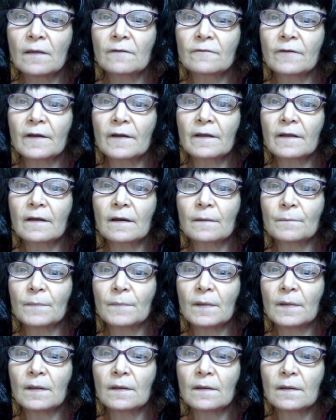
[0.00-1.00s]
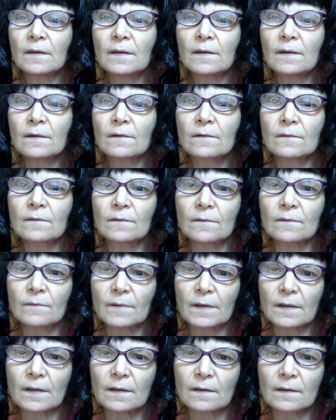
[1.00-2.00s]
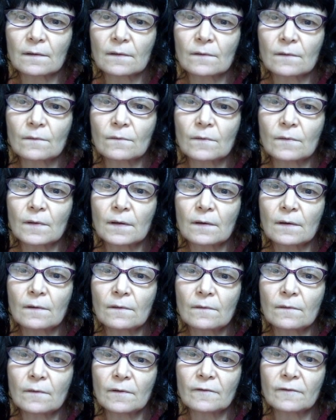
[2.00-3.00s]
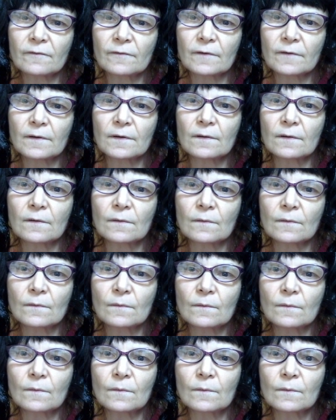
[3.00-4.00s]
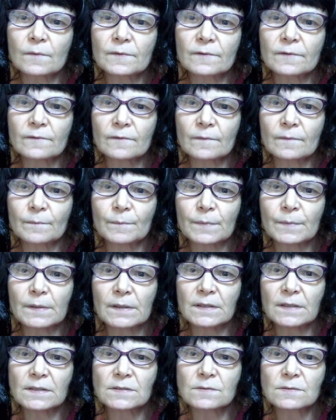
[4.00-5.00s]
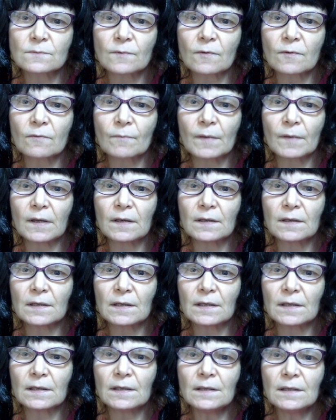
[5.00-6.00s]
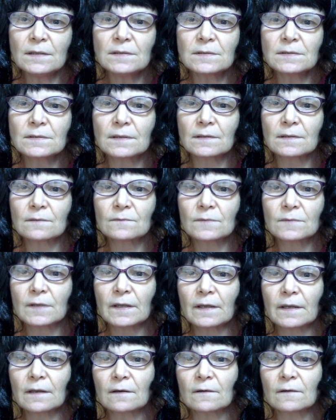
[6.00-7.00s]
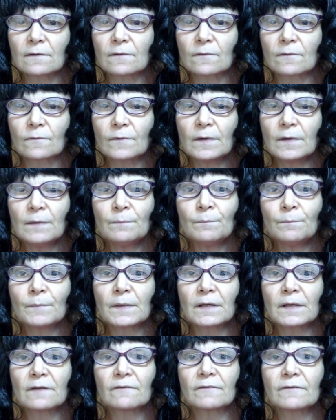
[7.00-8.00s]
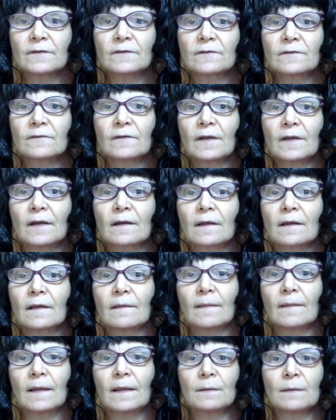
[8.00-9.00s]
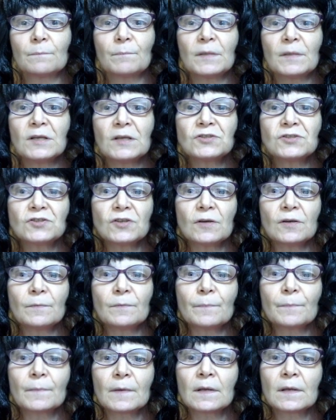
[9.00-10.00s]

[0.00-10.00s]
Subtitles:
If I come here, no, I can't go there. If I go place with my knight, I don't like it on the rim, but if it's attacking that bishop,